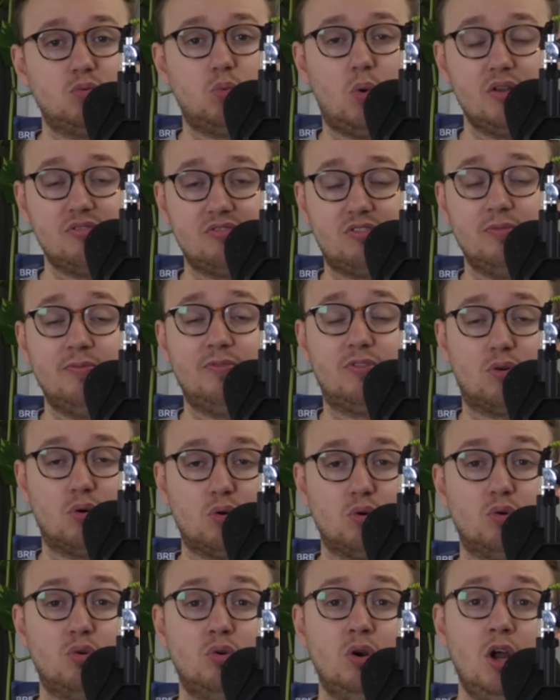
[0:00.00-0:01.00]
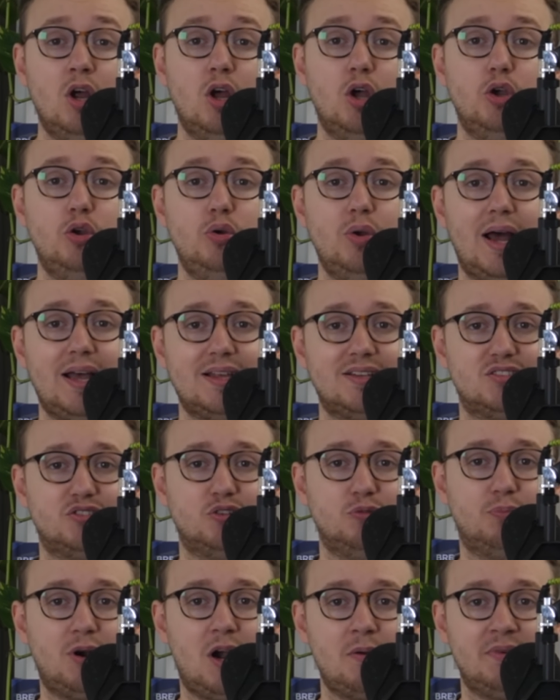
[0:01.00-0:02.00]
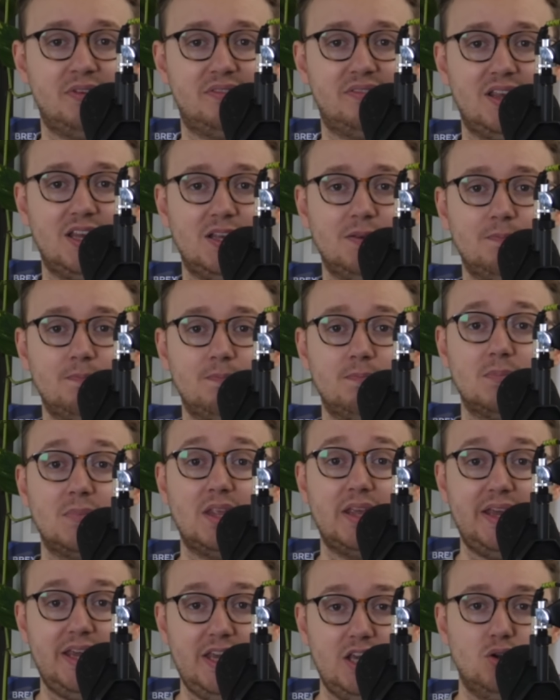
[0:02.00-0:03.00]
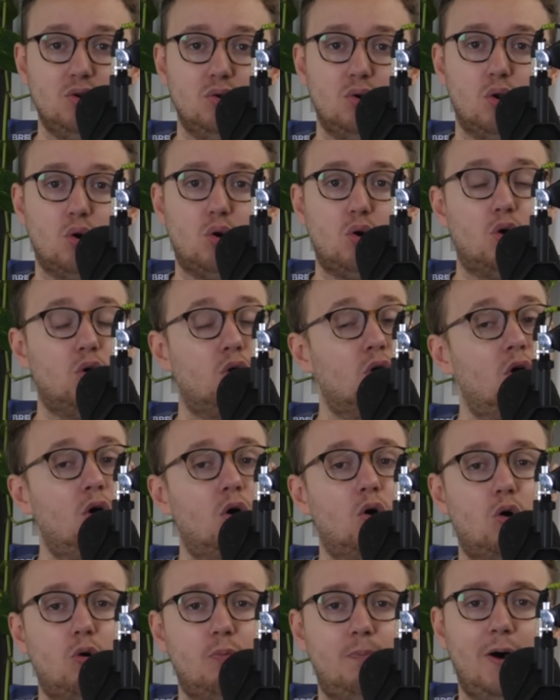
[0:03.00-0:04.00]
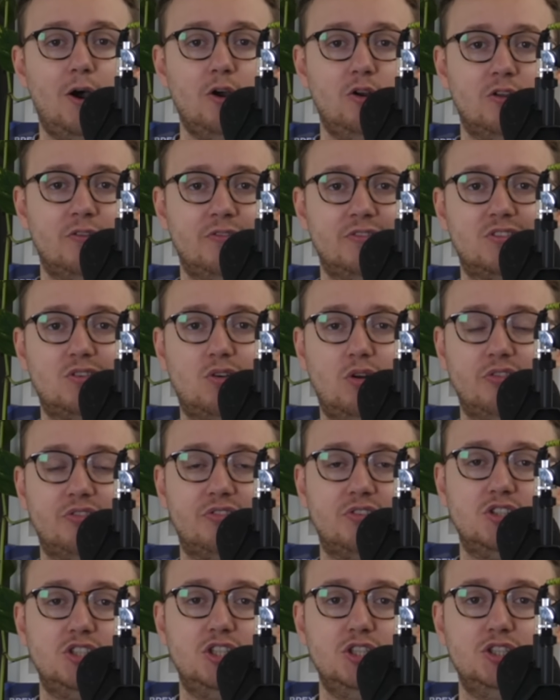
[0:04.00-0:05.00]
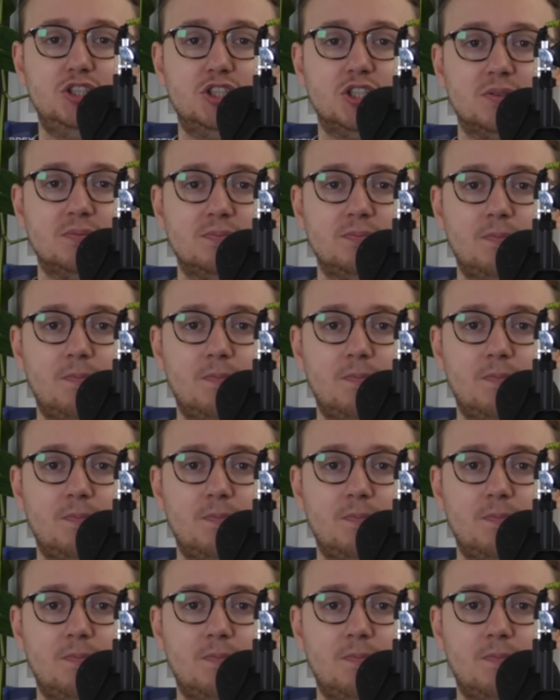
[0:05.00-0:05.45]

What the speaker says: once and for all, who has supremacy, EU law or Poland's constitution.